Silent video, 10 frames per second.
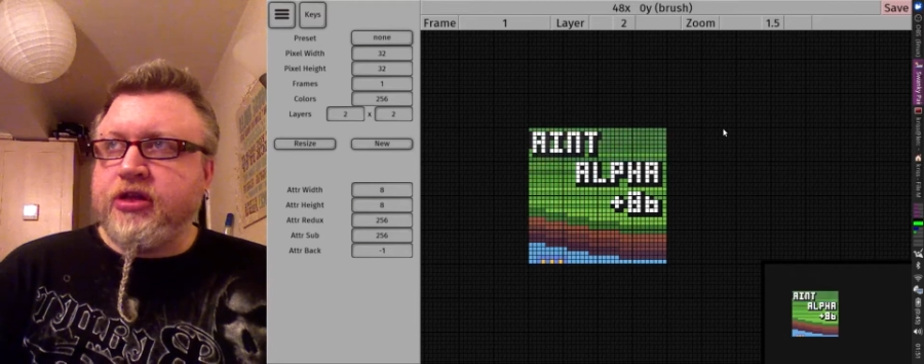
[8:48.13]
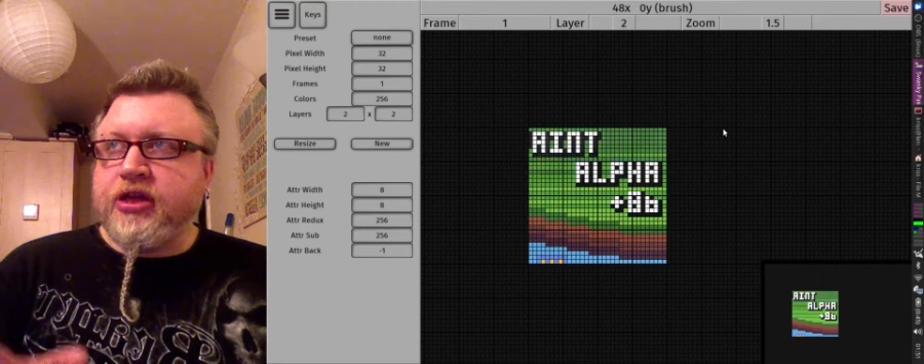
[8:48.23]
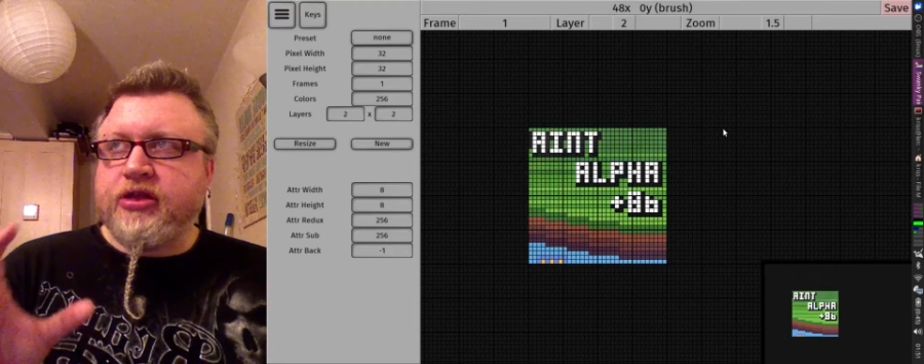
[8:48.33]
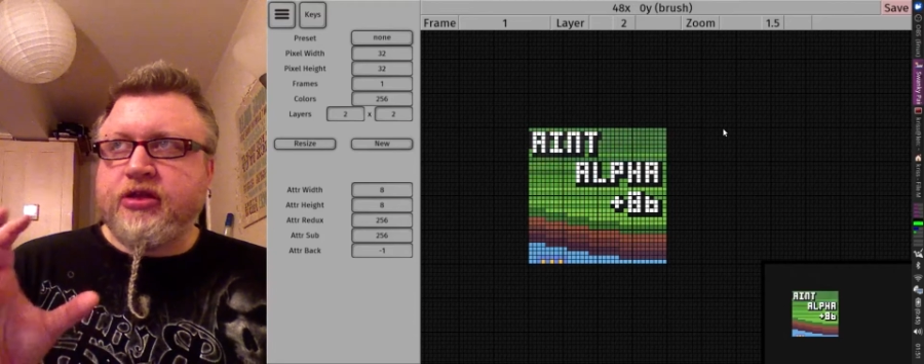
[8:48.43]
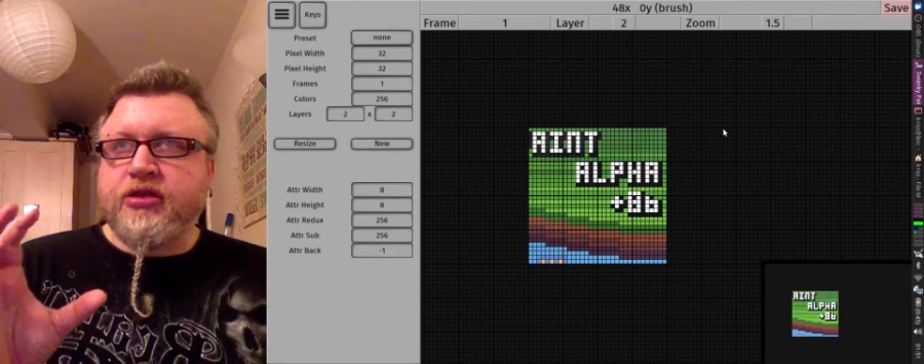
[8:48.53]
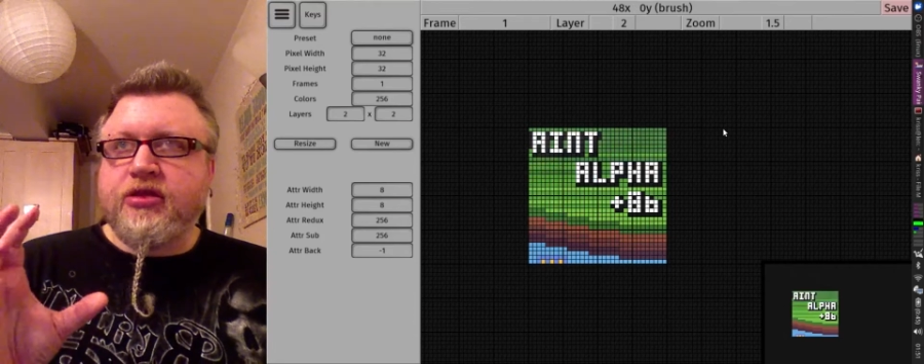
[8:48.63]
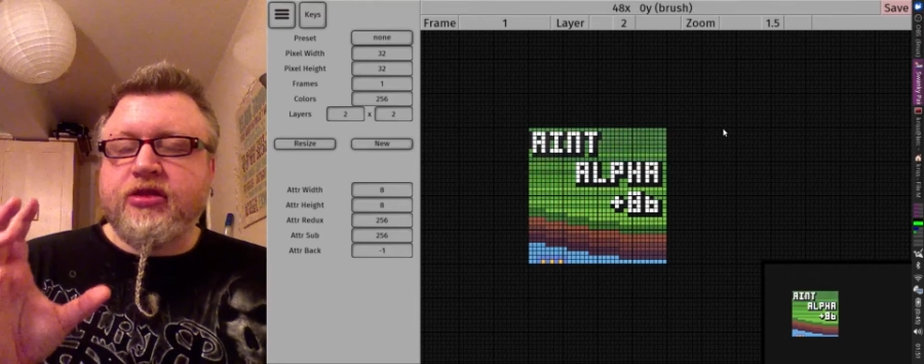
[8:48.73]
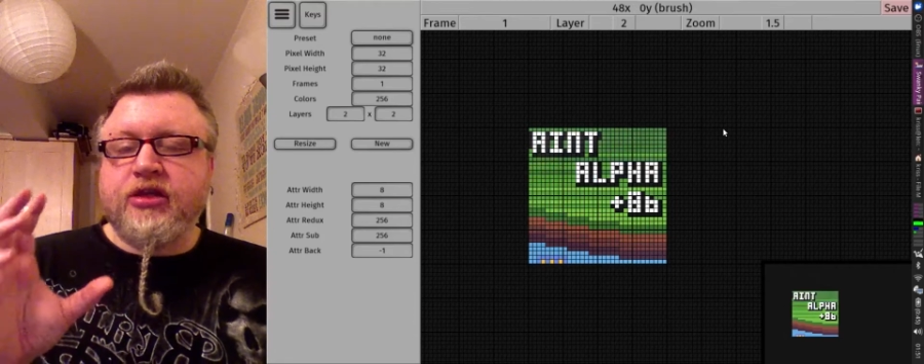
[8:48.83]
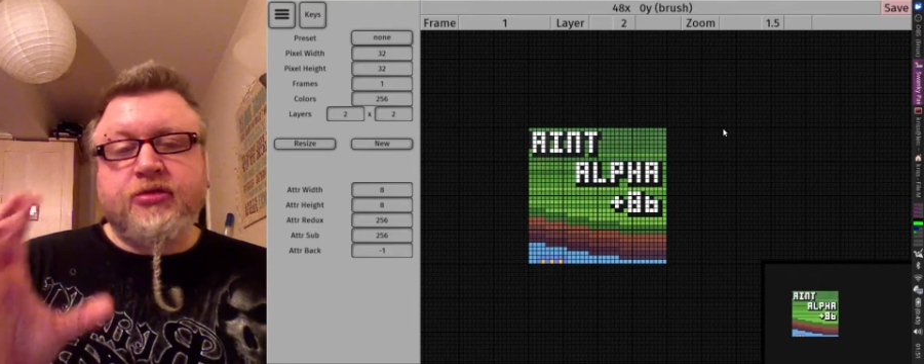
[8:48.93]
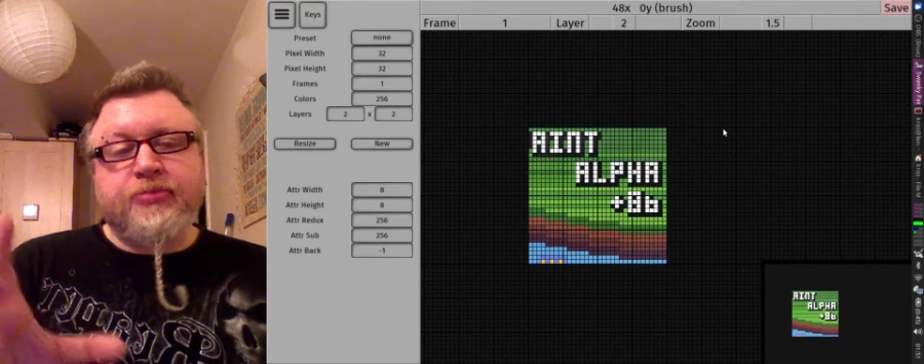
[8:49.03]
It
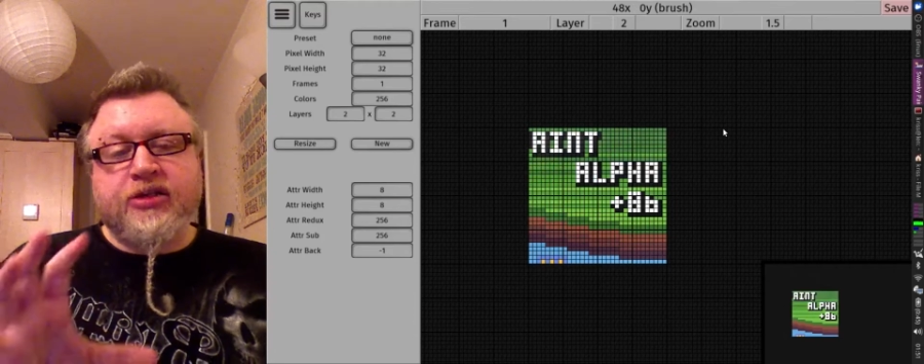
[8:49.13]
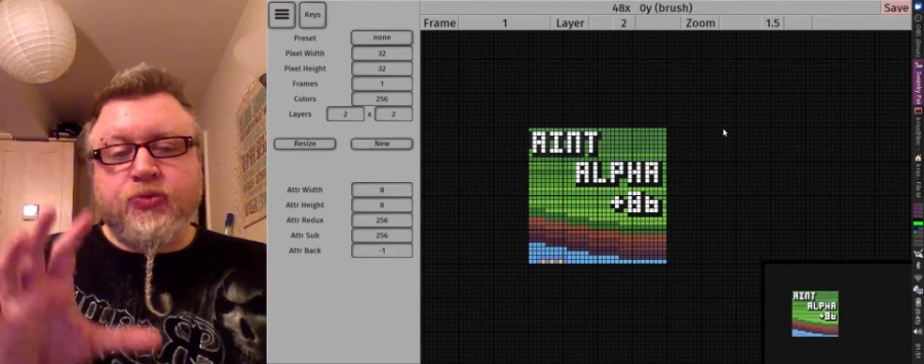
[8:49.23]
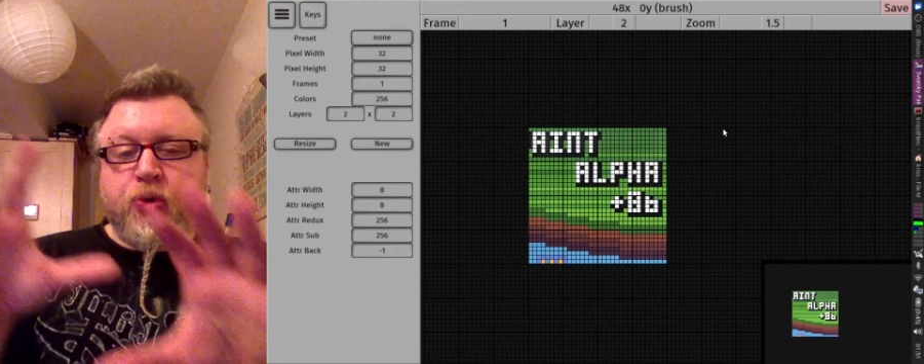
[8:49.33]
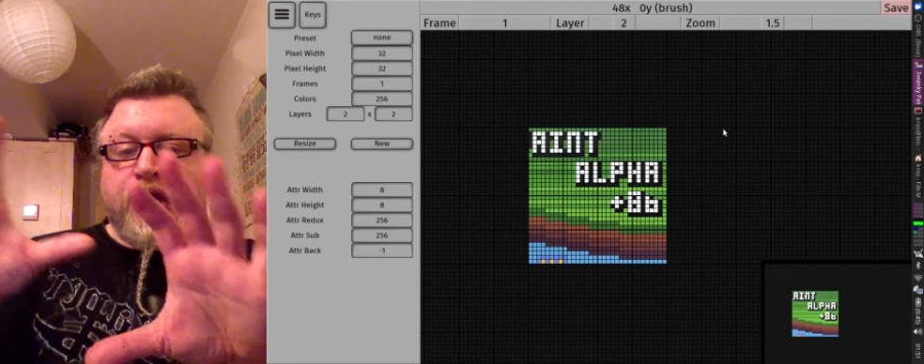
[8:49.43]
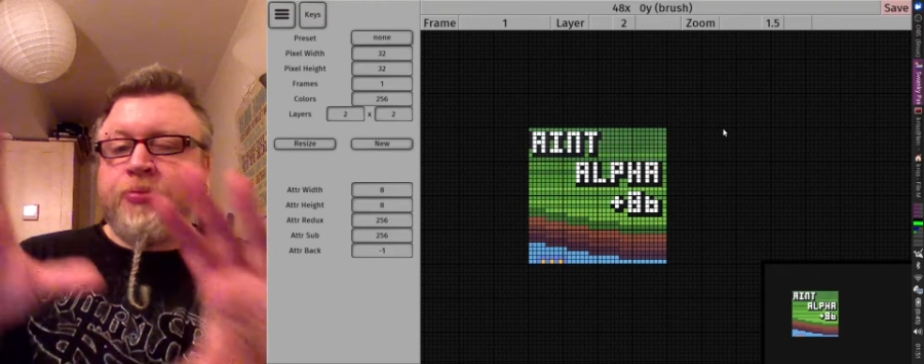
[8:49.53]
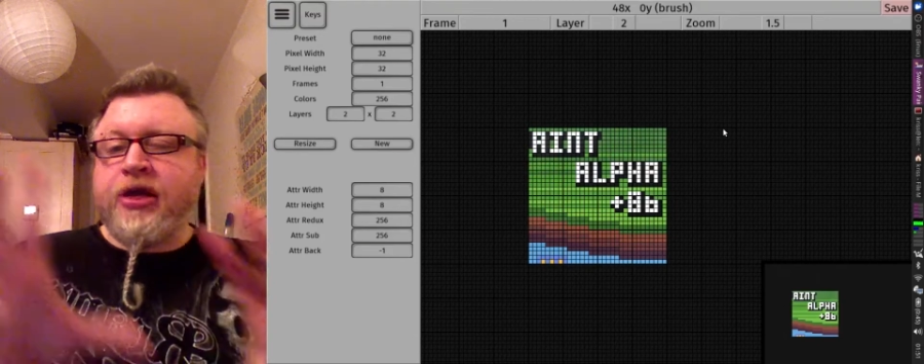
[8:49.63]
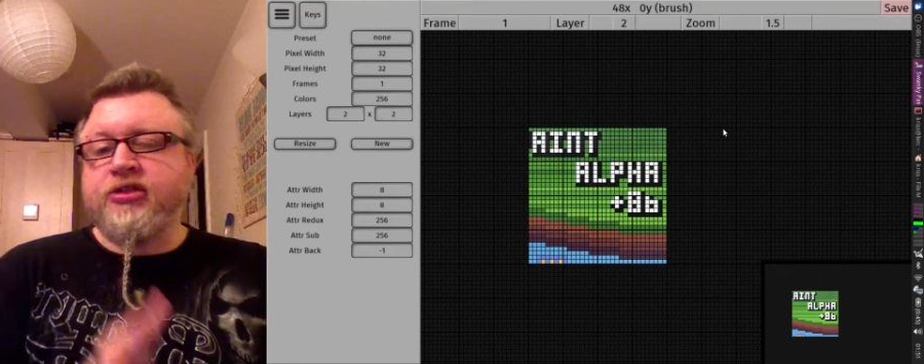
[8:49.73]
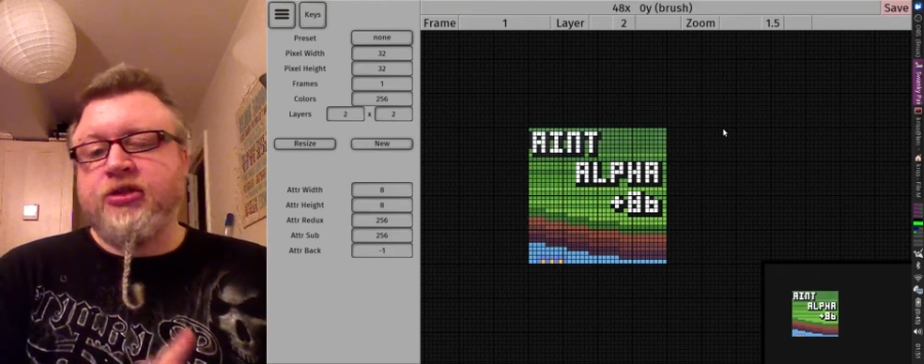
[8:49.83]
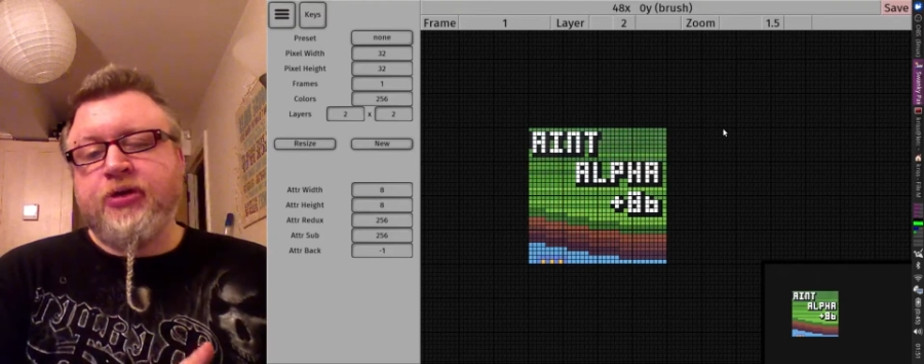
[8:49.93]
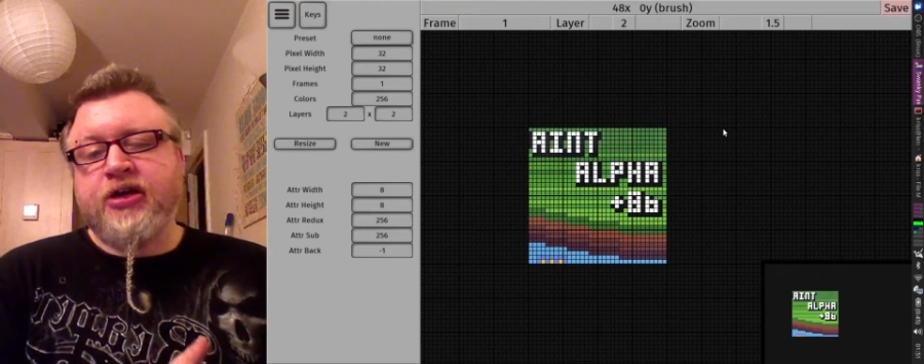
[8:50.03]
doesn't matter
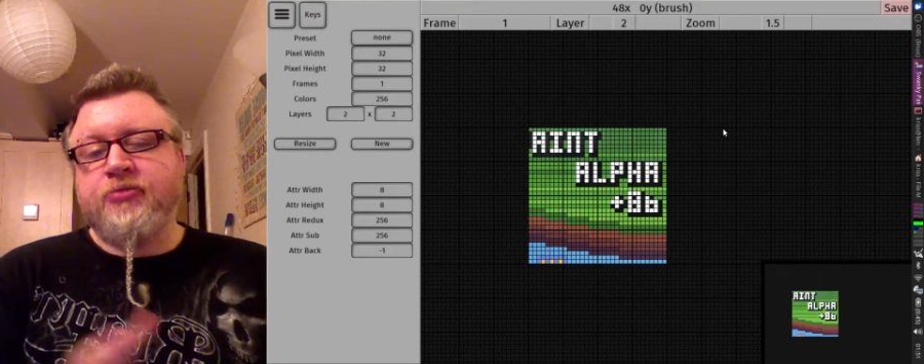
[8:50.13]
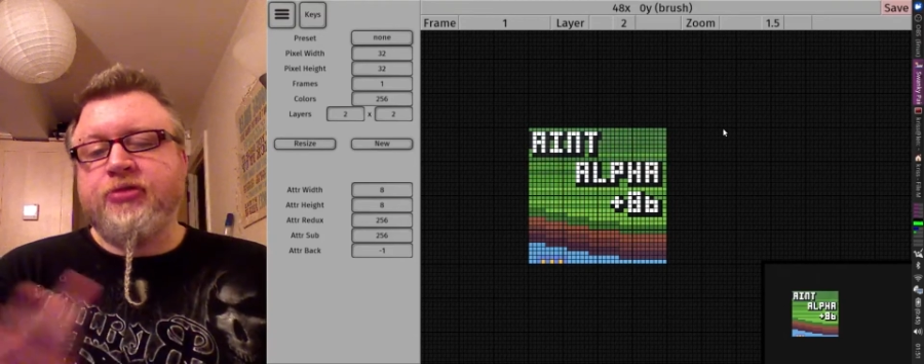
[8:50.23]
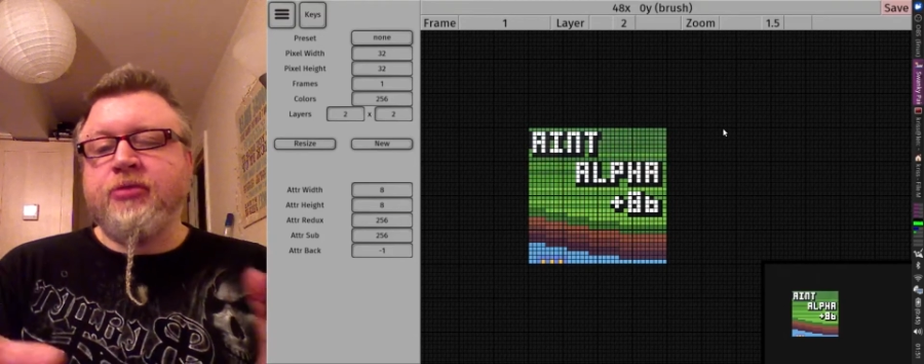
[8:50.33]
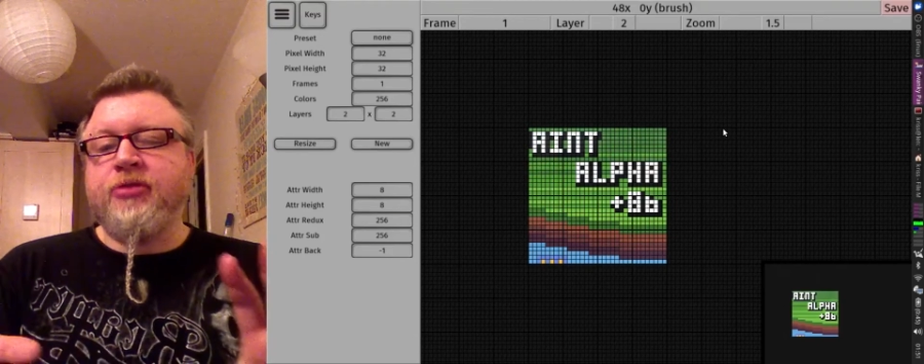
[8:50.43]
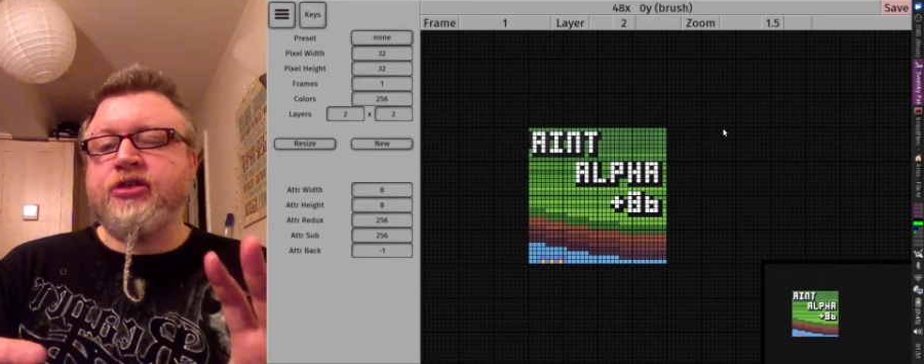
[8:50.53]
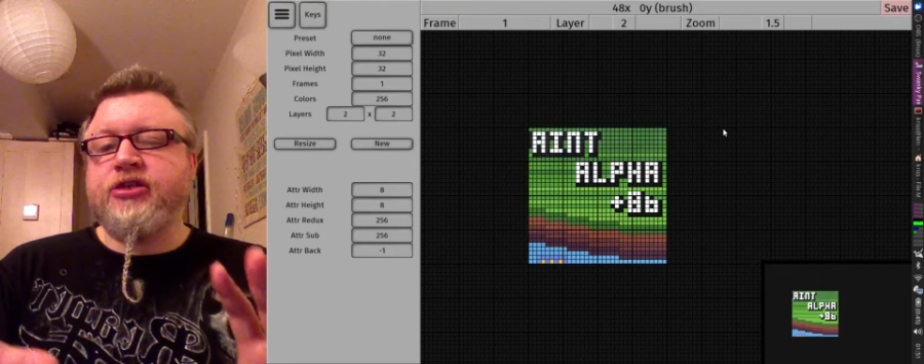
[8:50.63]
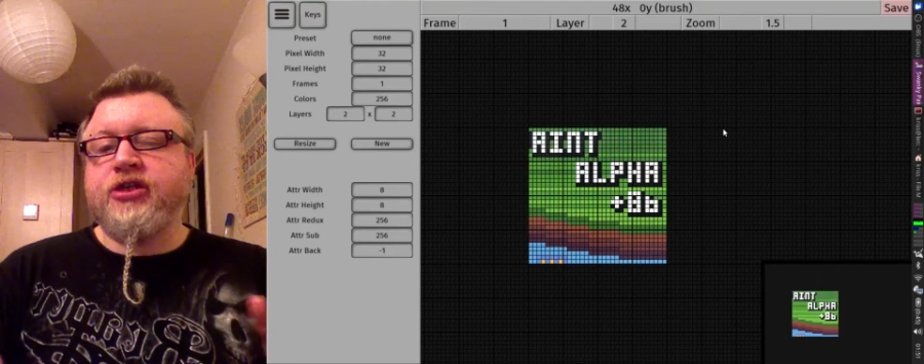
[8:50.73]
whereabouts you pick up the image,